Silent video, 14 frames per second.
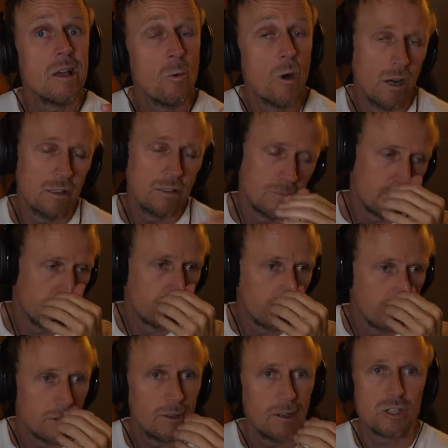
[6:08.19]
Well,
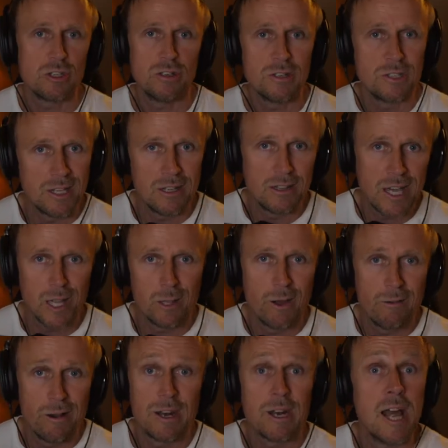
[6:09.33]
I should have said it the other way around.